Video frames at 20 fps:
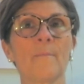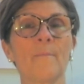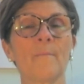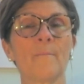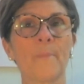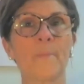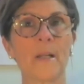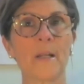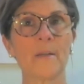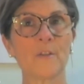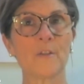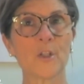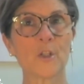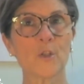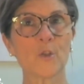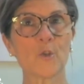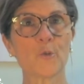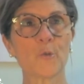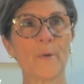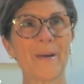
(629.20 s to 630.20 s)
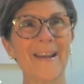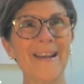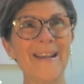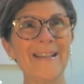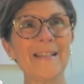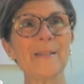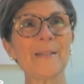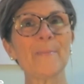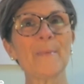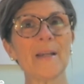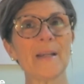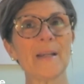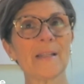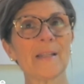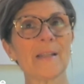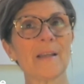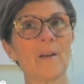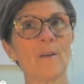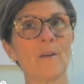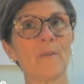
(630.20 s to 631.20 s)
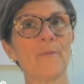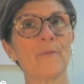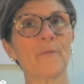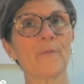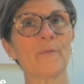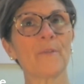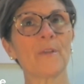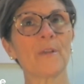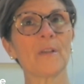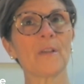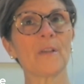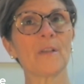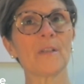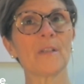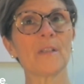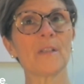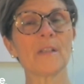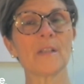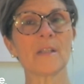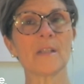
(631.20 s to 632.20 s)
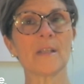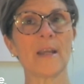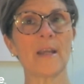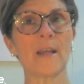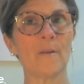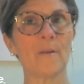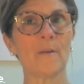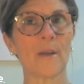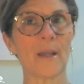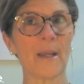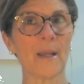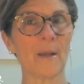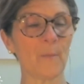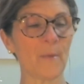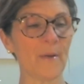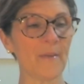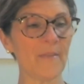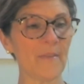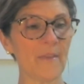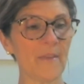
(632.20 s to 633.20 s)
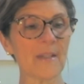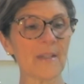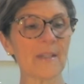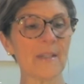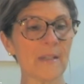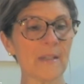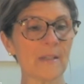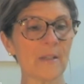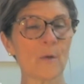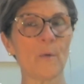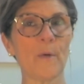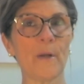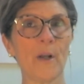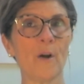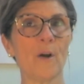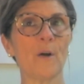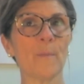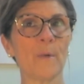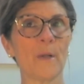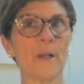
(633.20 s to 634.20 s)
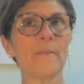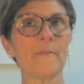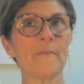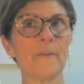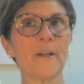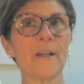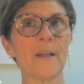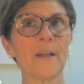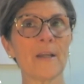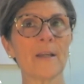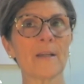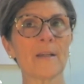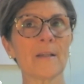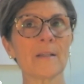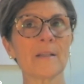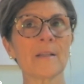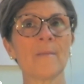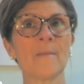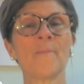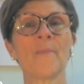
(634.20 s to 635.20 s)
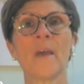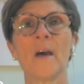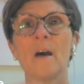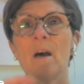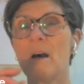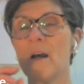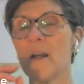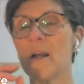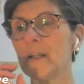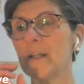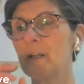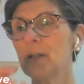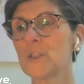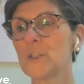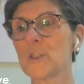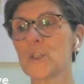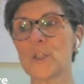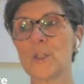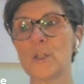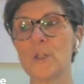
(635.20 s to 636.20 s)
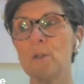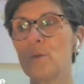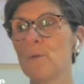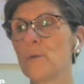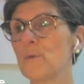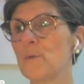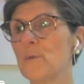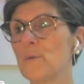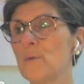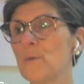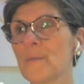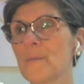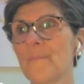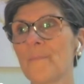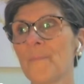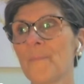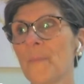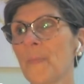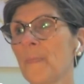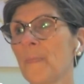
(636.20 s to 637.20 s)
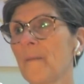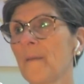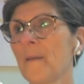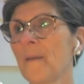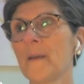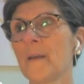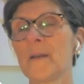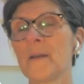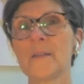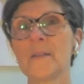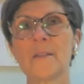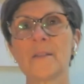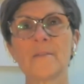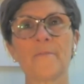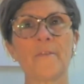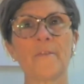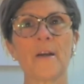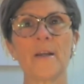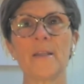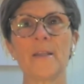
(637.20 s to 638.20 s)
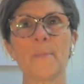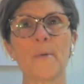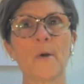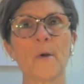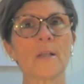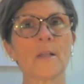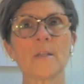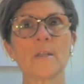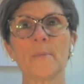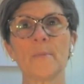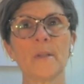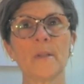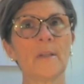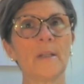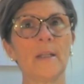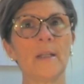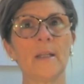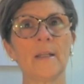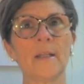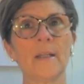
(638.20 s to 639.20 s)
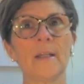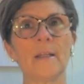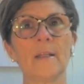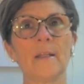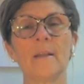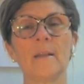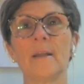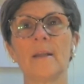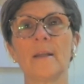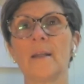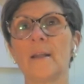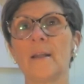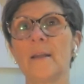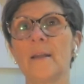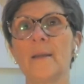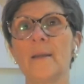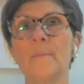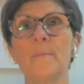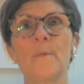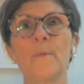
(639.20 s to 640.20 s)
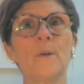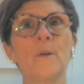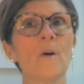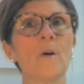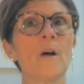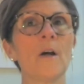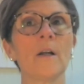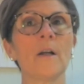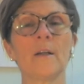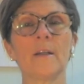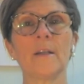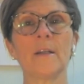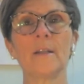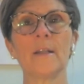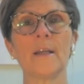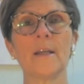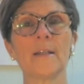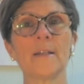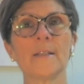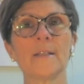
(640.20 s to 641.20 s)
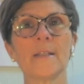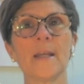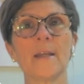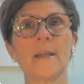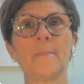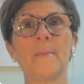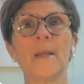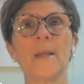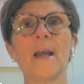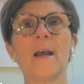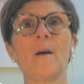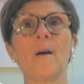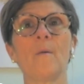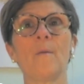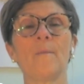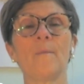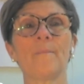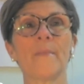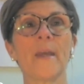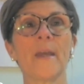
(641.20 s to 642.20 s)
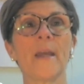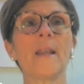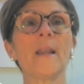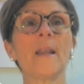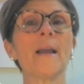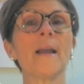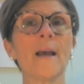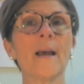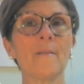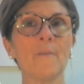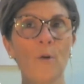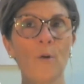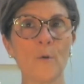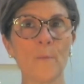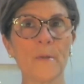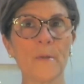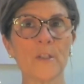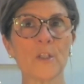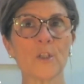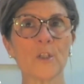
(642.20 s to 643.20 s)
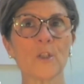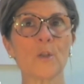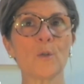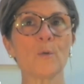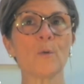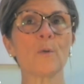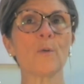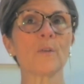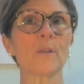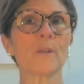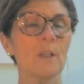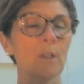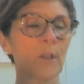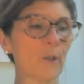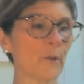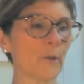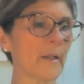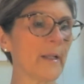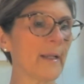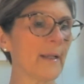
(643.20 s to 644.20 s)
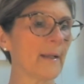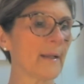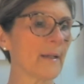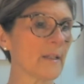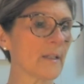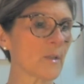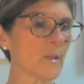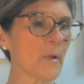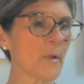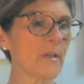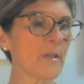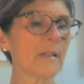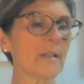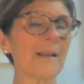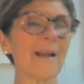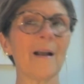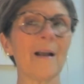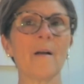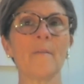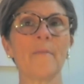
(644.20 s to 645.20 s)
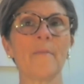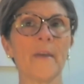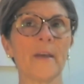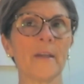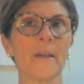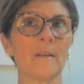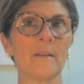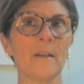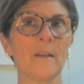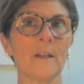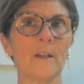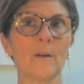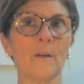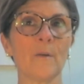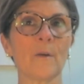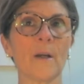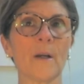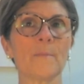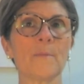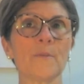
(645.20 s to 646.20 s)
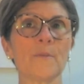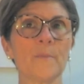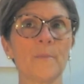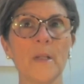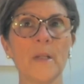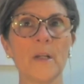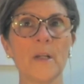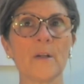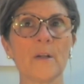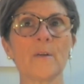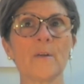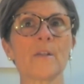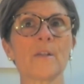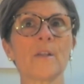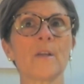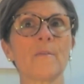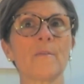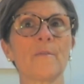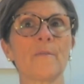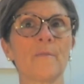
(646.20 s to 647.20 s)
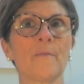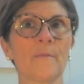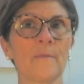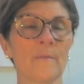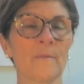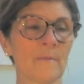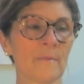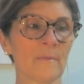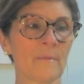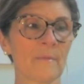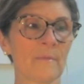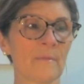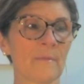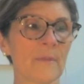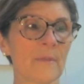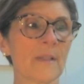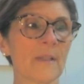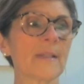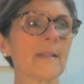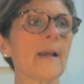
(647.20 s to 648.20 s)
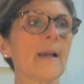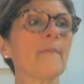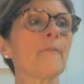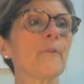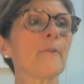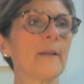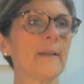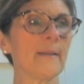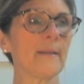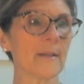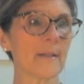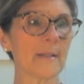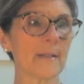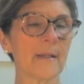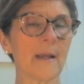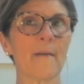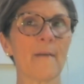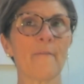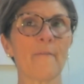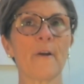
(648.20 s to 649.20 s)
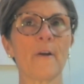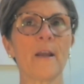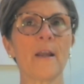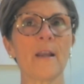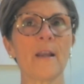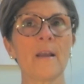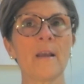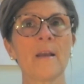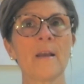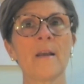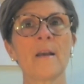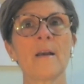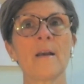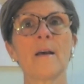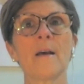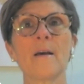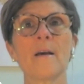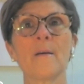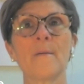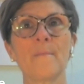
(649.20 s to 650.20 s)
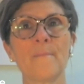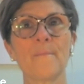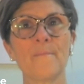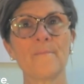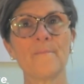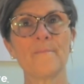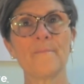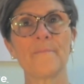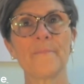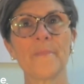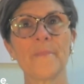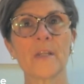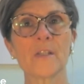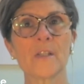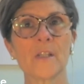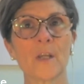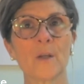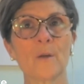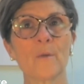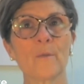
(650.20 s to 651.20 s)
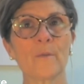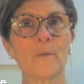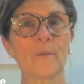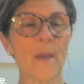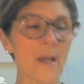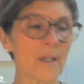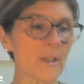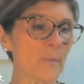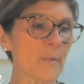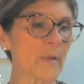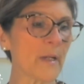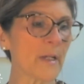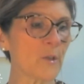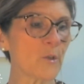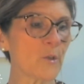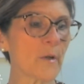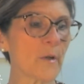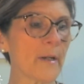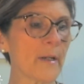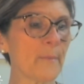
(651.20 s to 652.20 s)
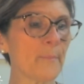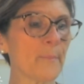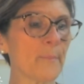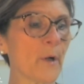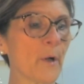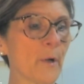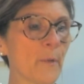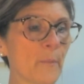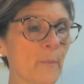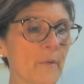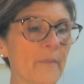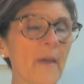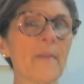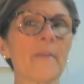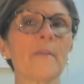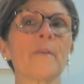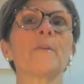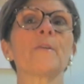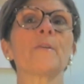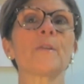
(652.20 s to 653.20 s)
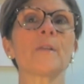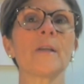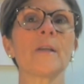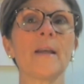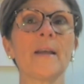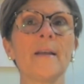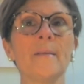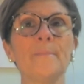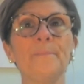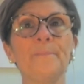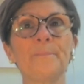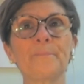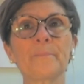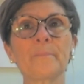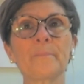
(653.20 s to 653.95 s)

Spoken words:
But I've just trained myself to say, okay, when this is going on, whatever it is, I'm going to choose to find the possibility in it, and I am not going to let it take me out. And I have a whole bunch of tools and learning and experience now that, comes from years of discovering this stuff, right? And so that's what I try and impart with others. And